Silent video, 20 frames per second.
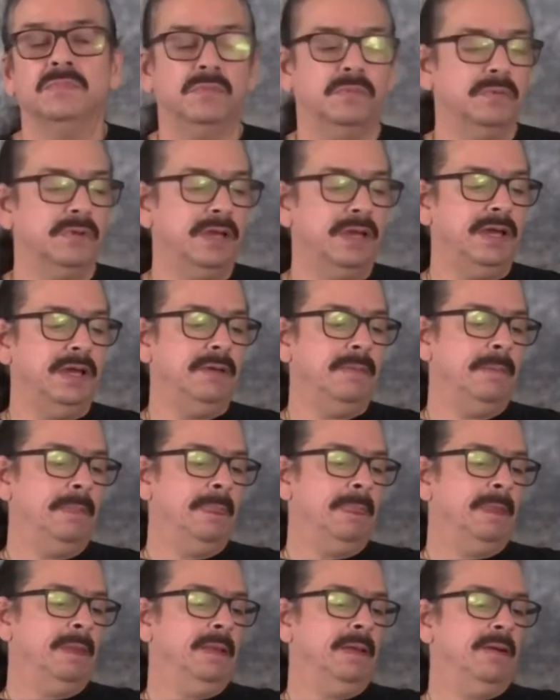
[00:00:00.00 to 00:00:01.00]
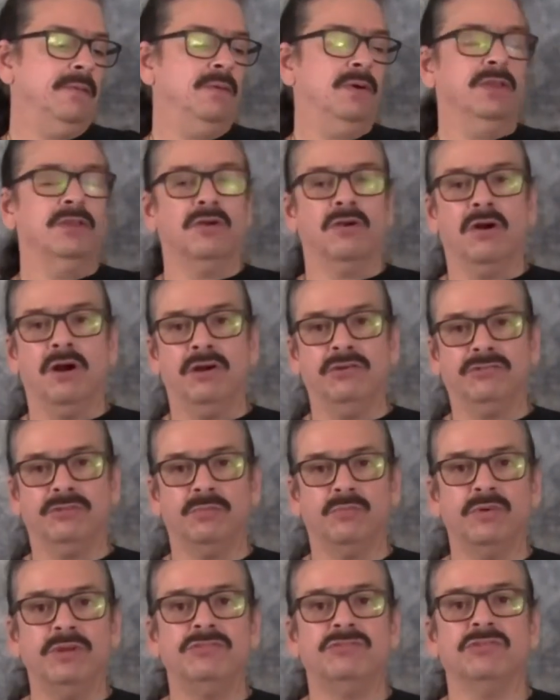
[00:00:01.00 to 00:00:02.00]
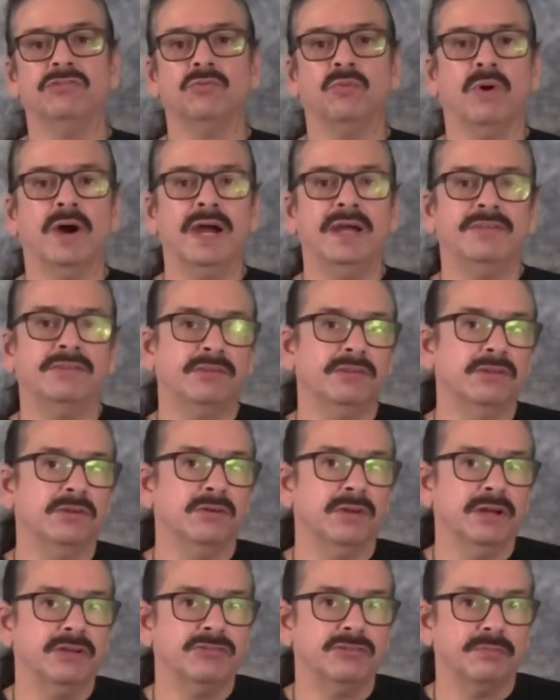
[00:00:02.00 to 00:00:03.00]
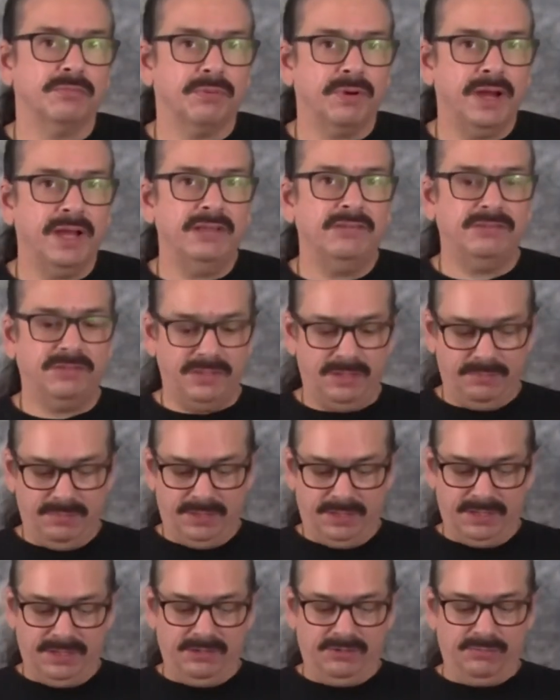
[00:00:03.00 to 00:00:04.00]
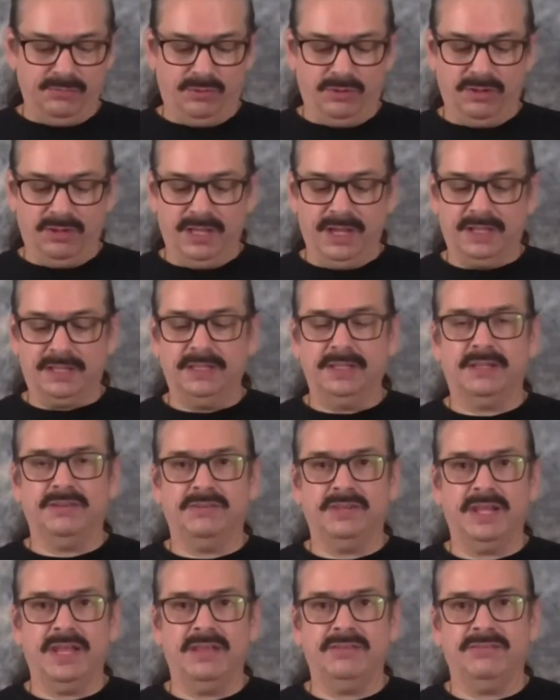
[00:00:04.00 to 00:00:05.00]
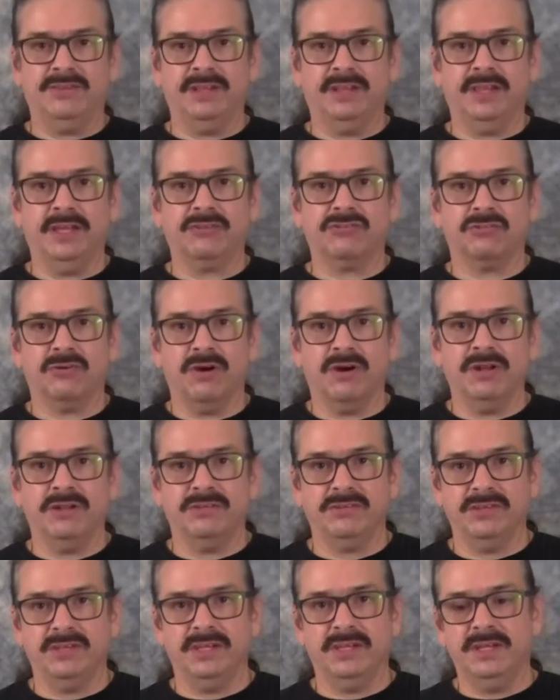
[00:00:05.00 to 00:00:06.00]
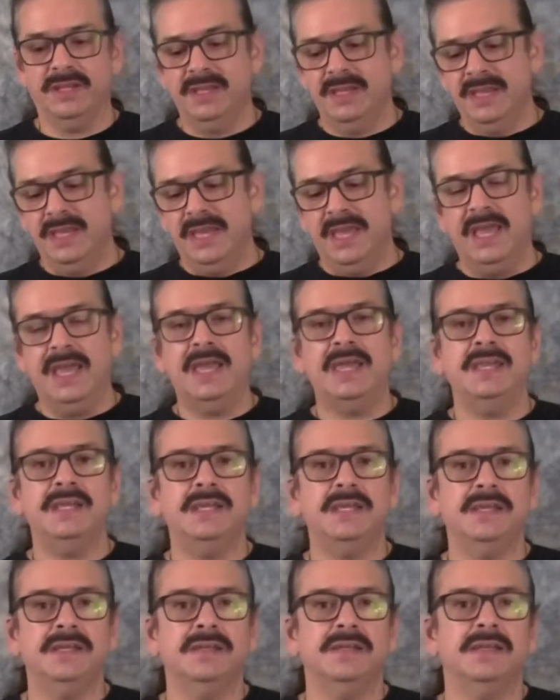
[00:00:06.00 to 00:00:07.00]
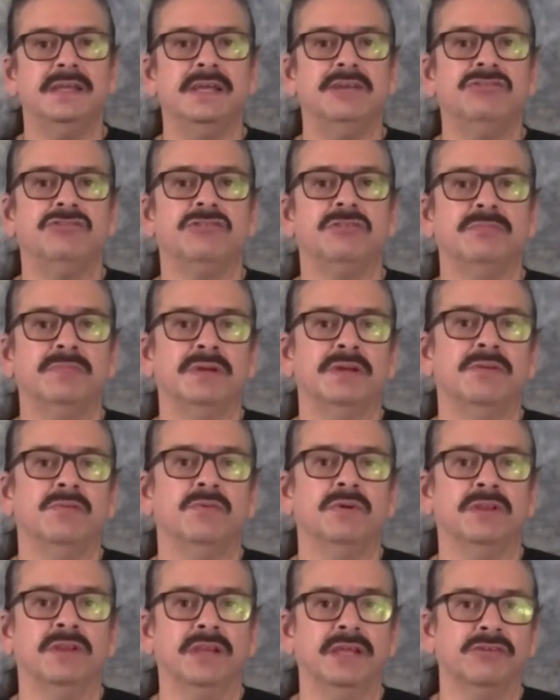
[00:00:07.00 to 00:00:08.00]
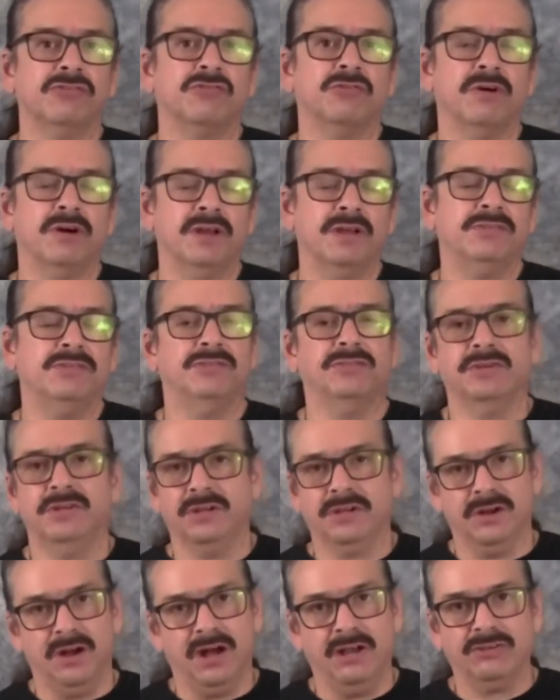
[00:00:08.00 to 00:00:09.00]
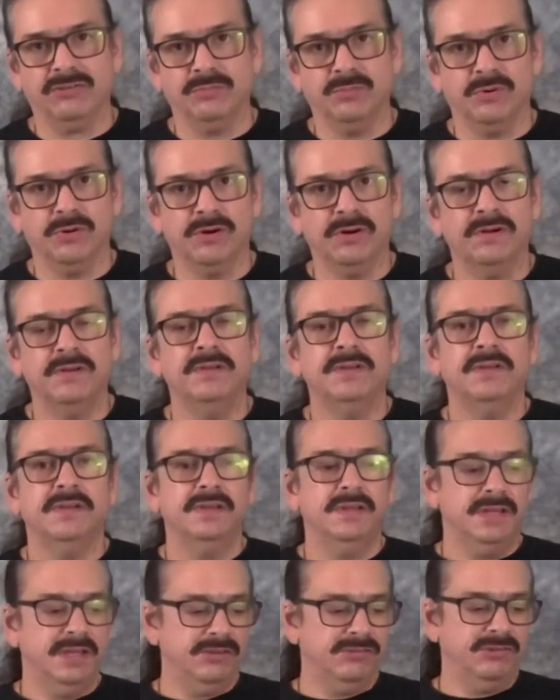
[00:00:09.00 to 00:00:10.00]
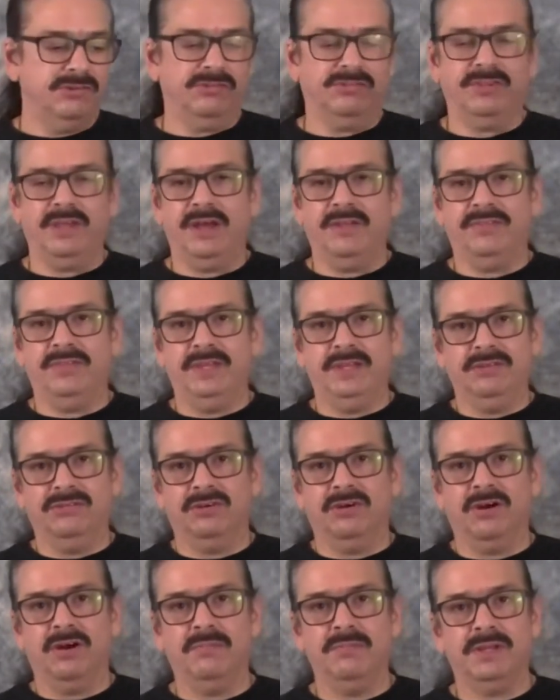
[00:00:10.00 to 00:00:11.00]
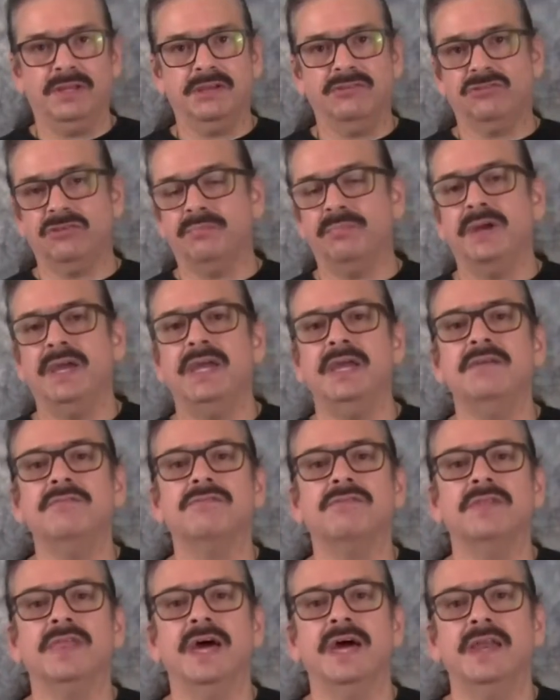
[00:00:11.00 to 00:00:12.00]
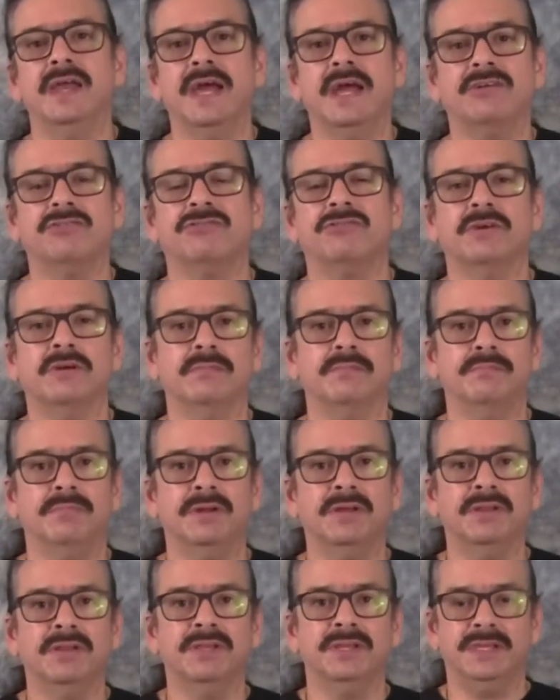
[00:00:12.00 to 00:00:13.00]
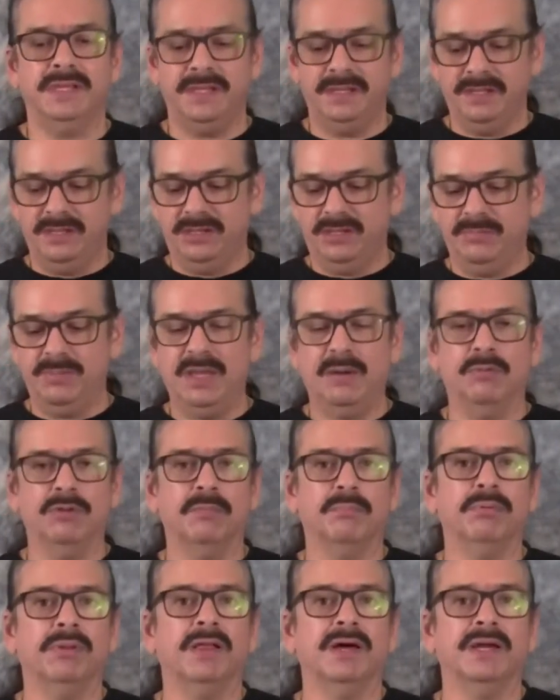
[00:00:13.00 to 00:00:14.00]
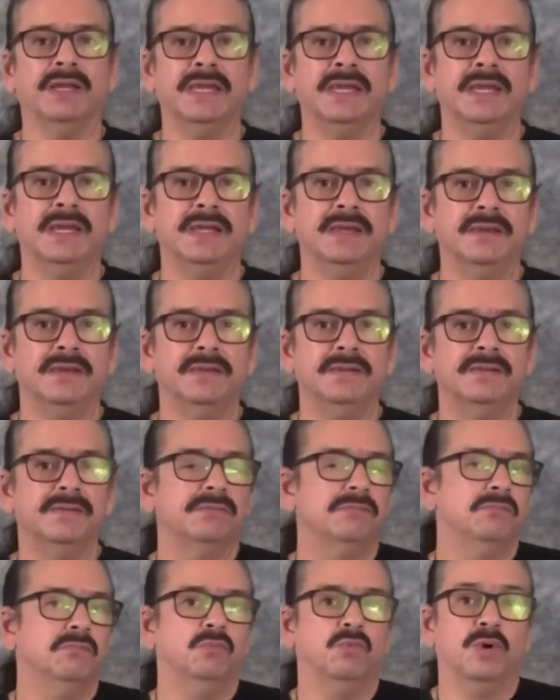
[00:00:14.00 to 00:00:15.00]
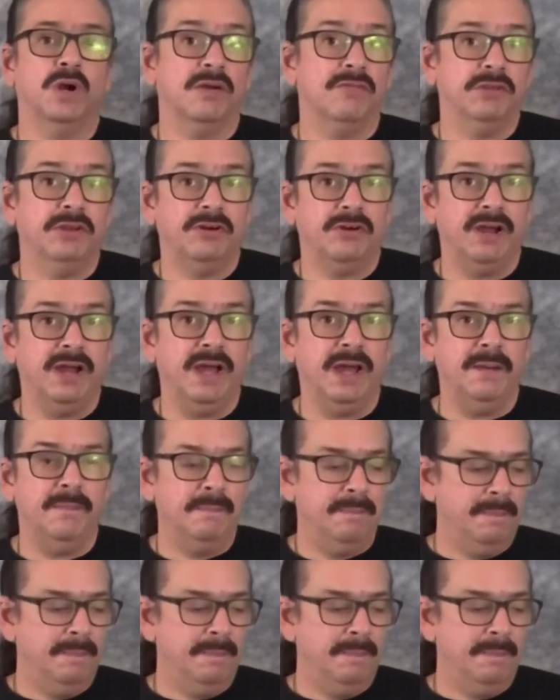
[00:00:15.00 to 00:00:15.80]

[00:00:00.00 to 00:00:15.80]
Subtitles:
Okay. Well, there are some reasons why it's a little extra pricey because more than likely because it has the electronics in it. Any instrument with electronics is going to cost more. It's just how things are because you're paying for that extra ability to be able to plug in wherever you're at.